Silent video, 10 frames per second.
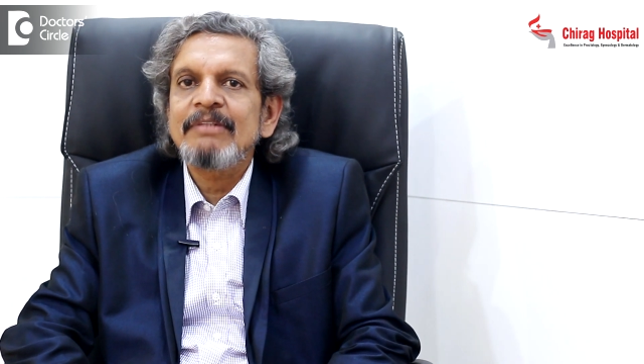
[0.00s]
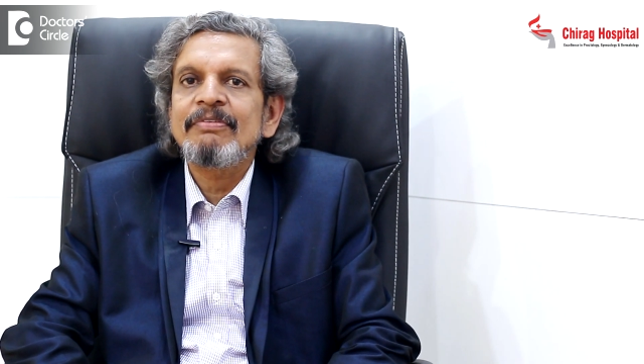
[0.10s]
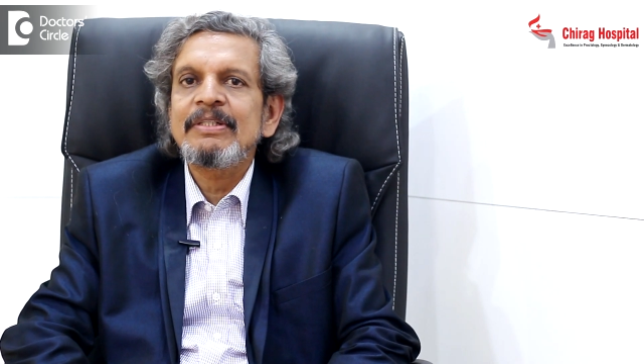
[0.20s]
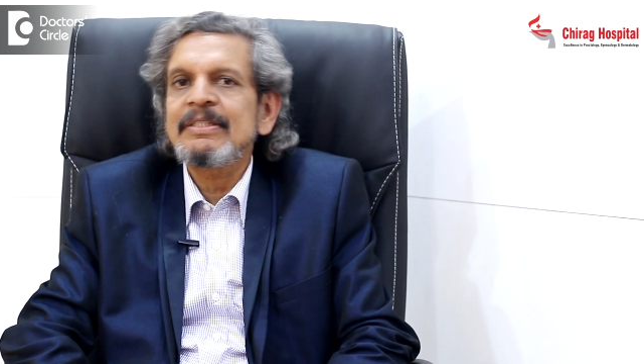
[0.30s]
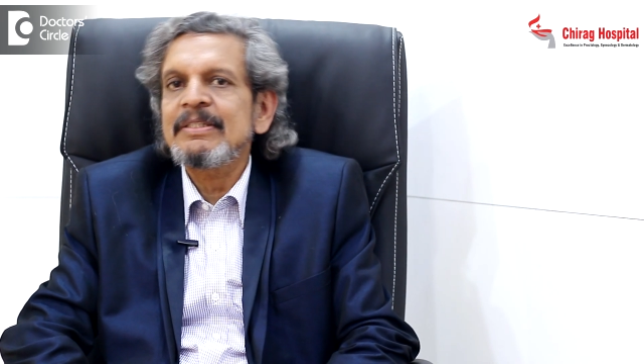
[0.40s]

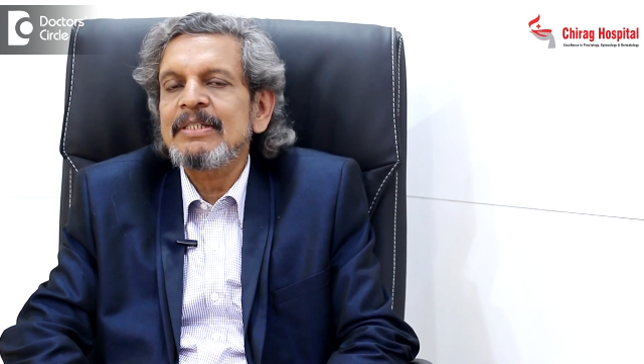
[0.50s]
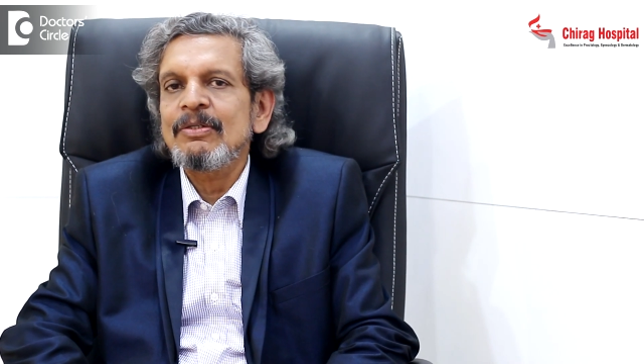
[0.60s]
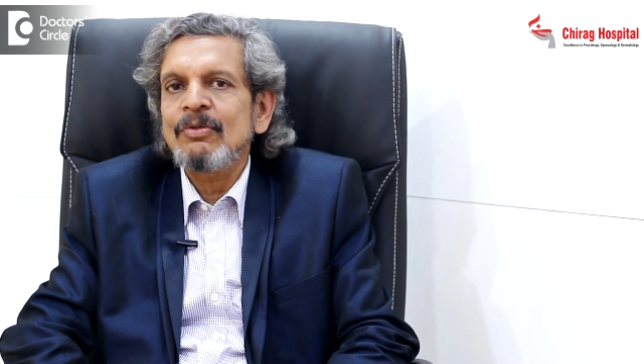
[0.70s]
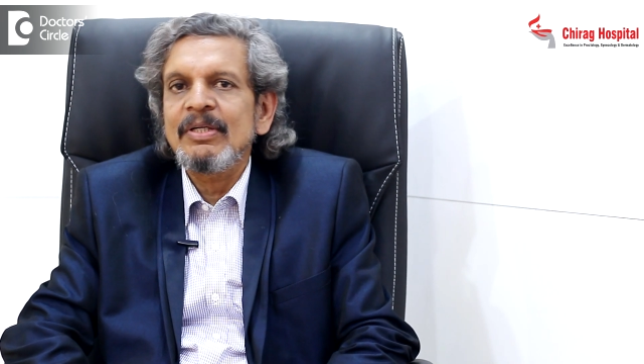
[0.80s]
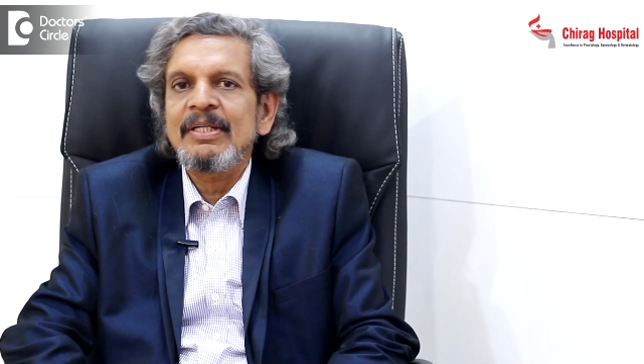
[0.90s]
If it is in the
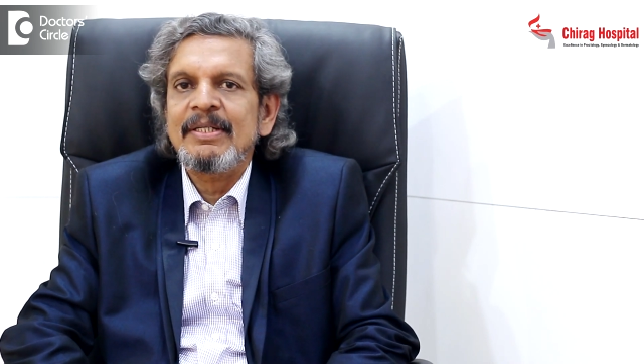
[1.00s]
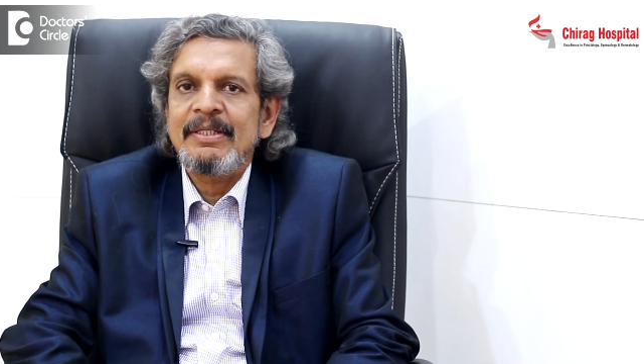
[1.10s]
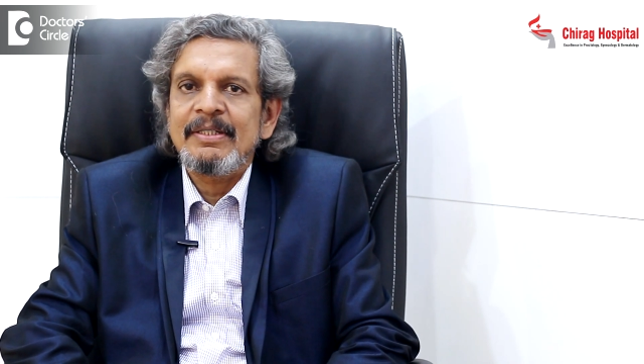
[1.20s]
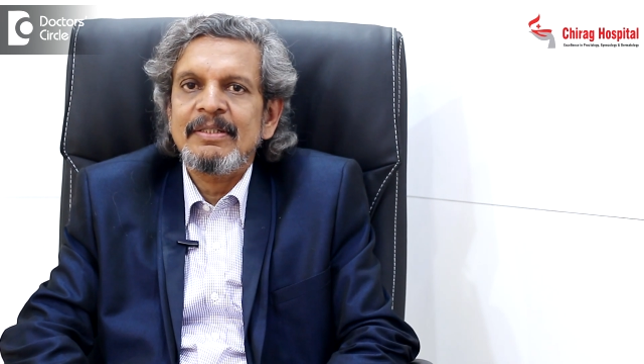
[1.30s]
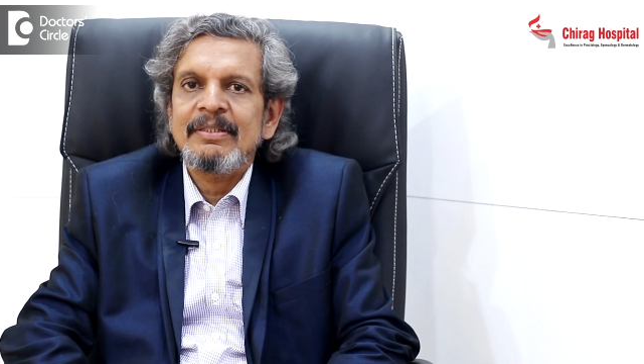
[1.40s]
lower
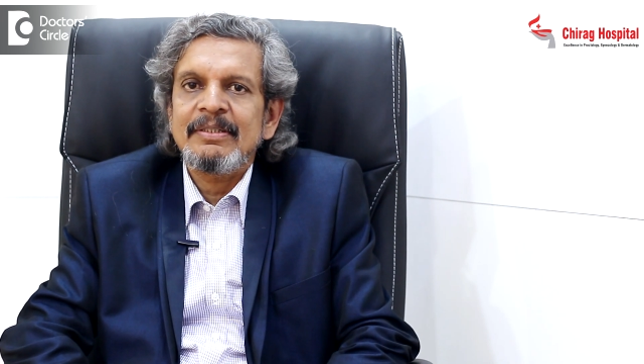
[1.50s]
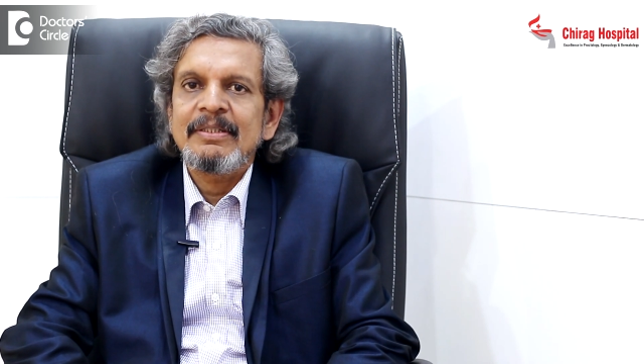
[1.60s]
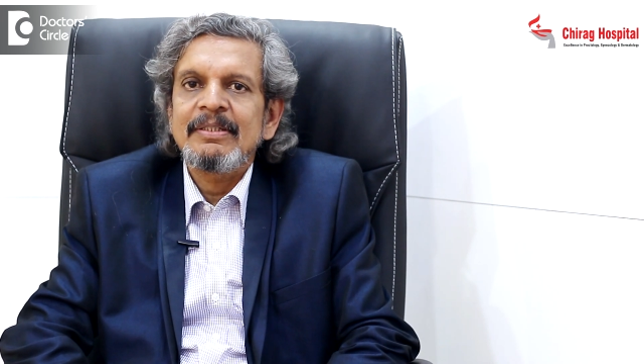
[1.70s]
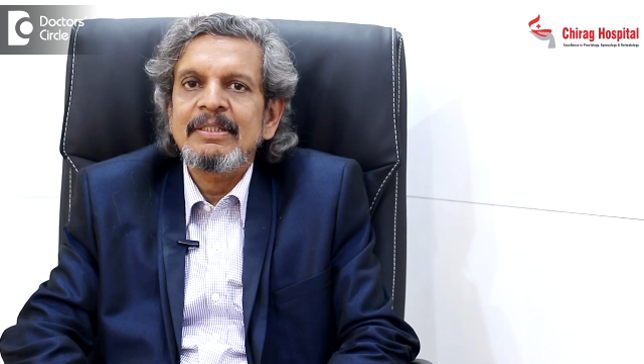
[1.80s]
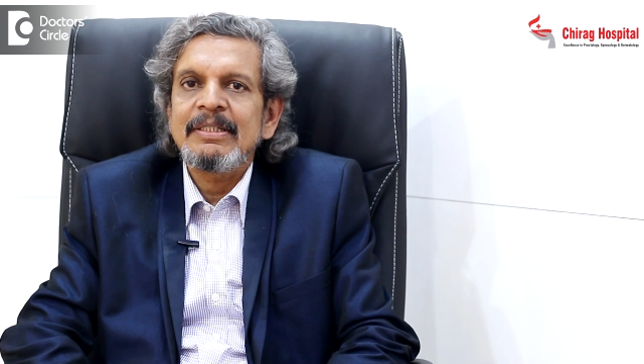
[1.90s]
end,
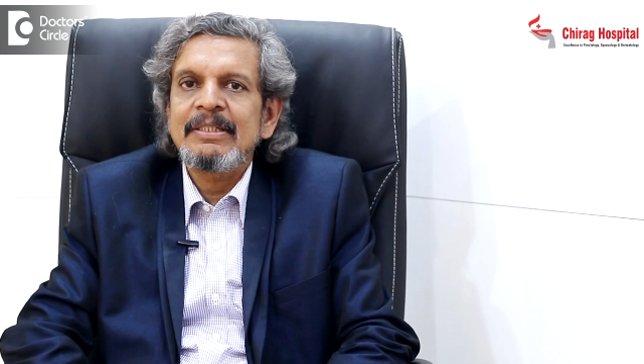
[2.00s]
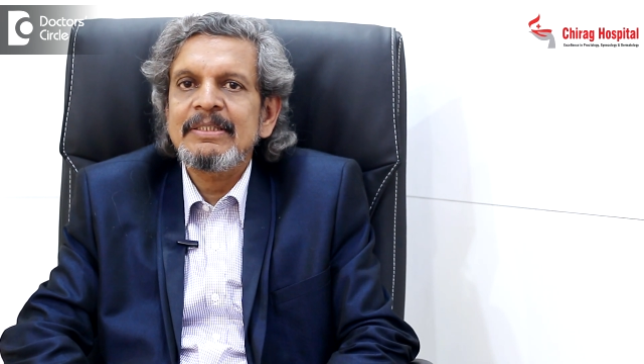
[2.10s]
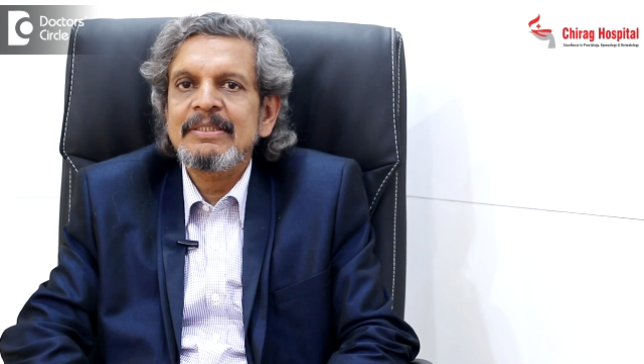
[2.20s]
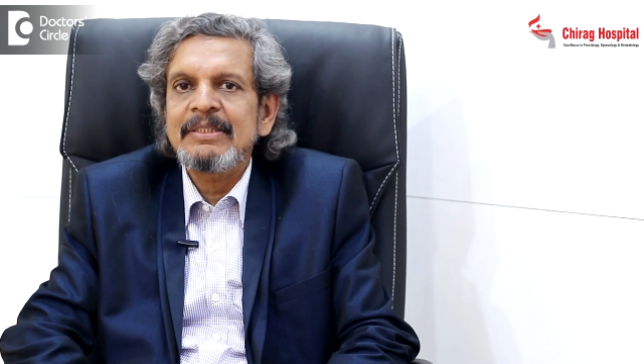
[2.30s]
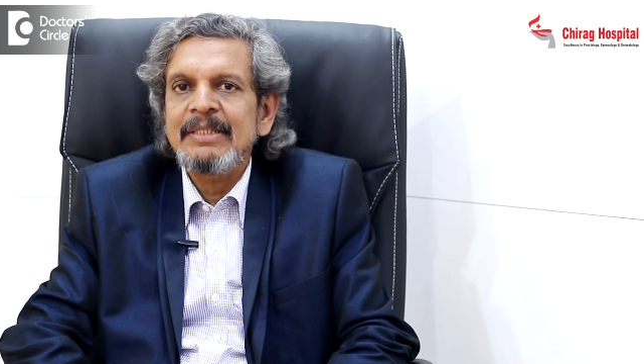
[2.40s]
it
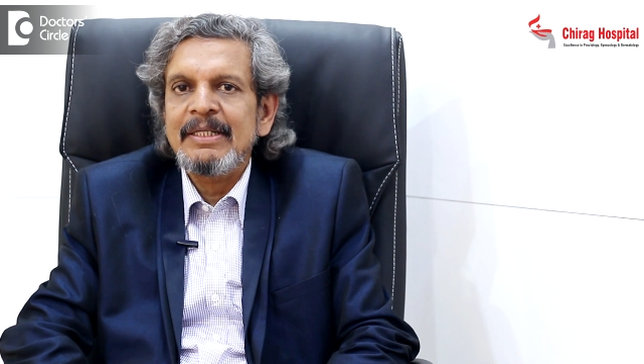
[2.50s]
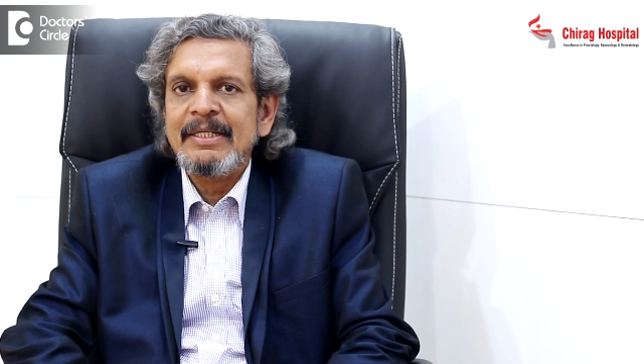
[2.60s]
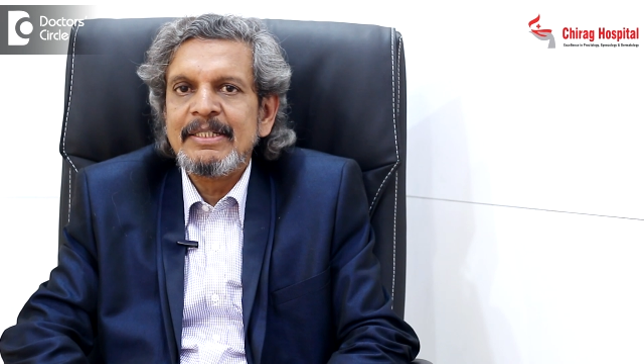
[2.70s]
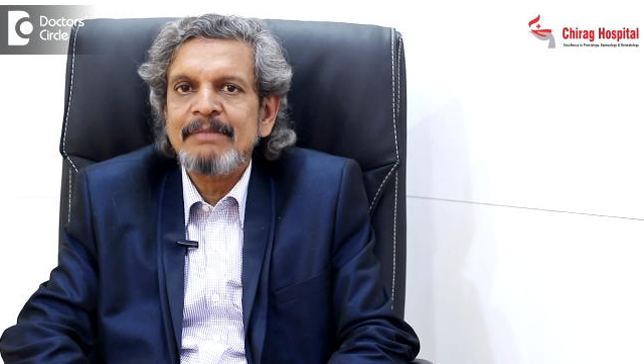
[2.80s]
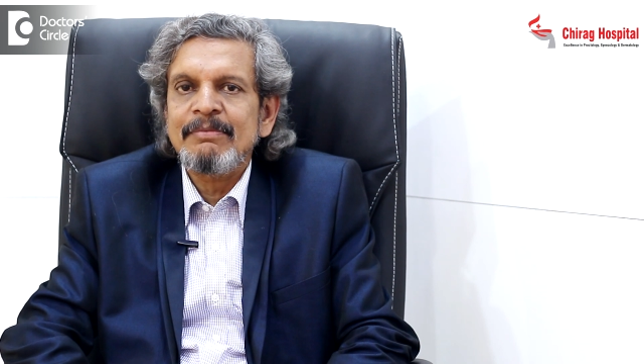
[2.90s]
is in the
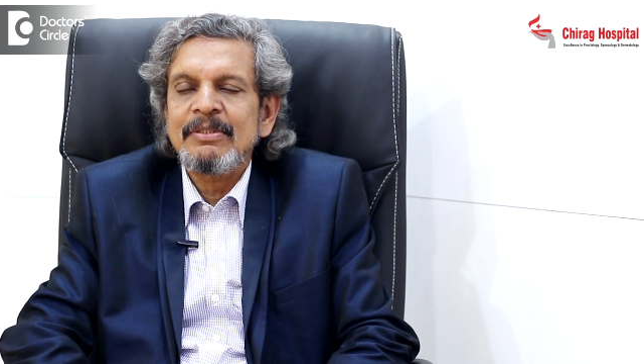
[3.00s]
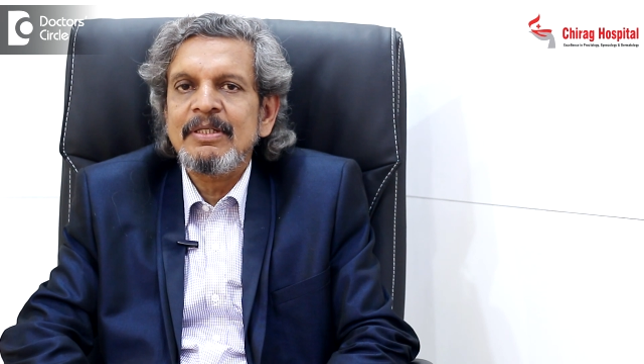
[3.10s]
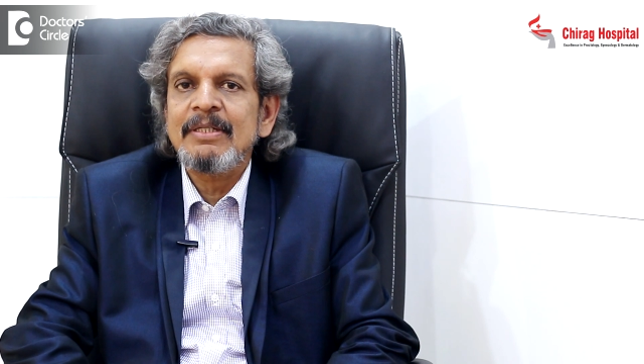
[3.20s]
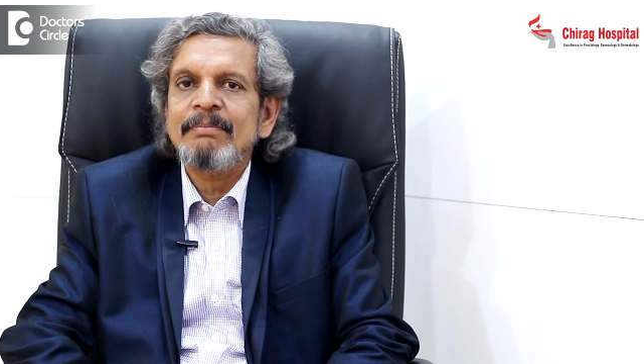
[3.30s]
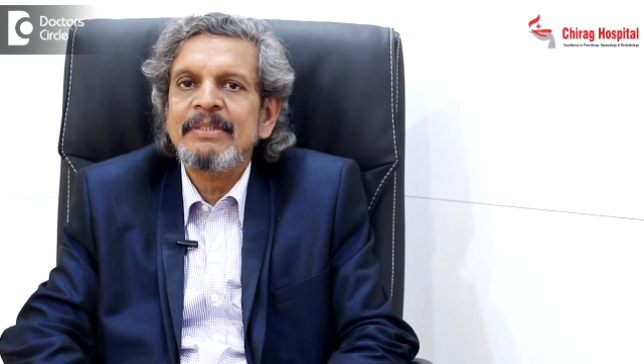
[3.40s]
rectum
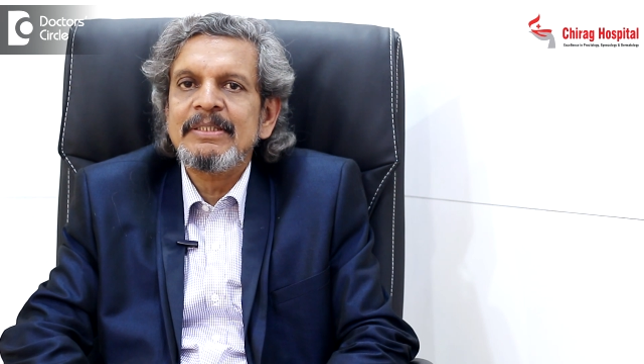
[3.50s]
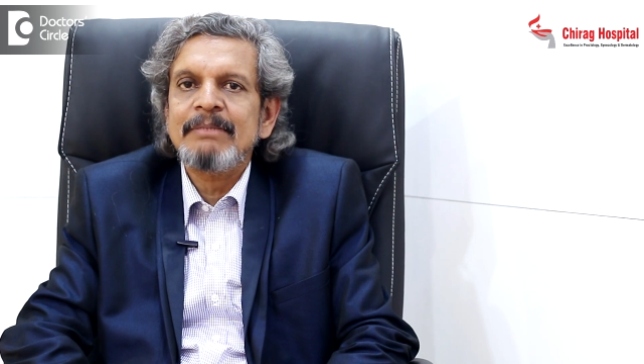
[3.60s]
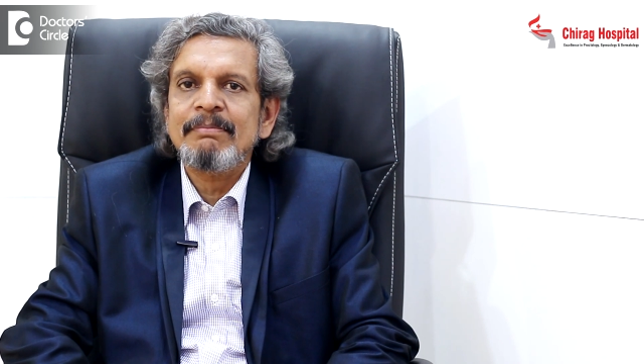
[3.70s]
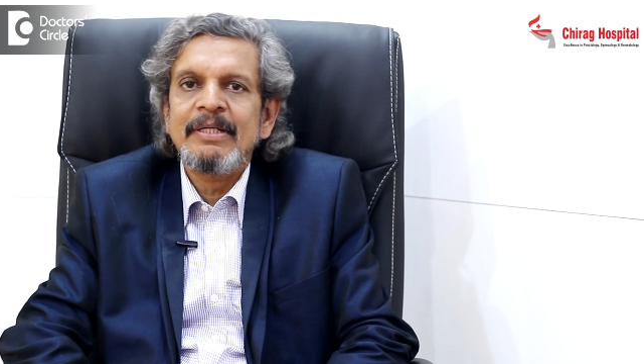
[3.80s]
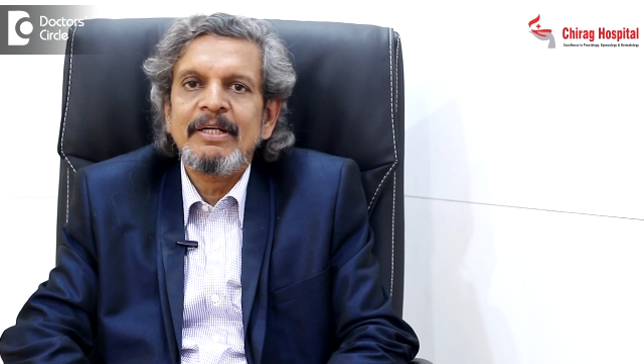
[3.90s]
and all,
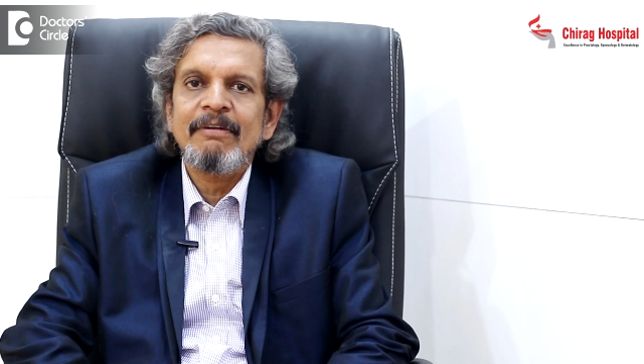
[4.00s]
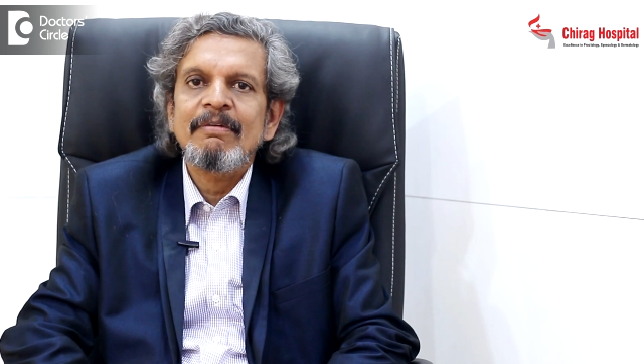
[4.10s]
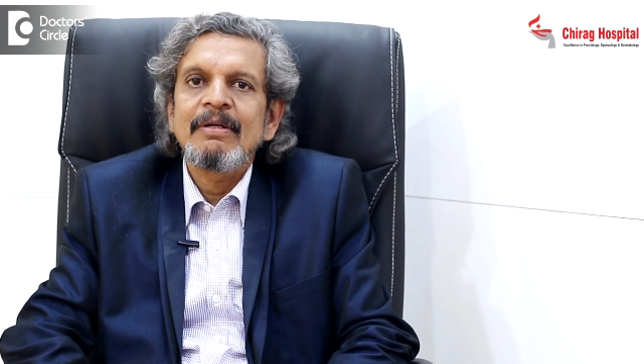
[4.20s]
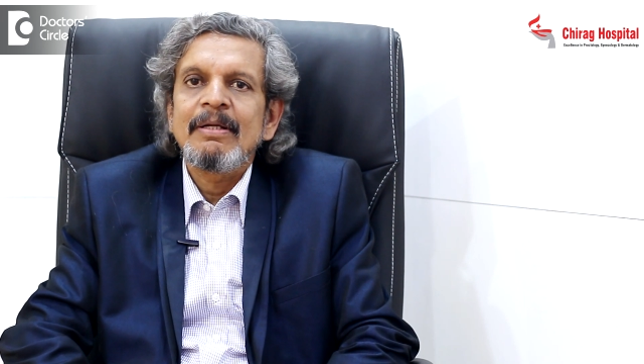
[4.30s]
patient may have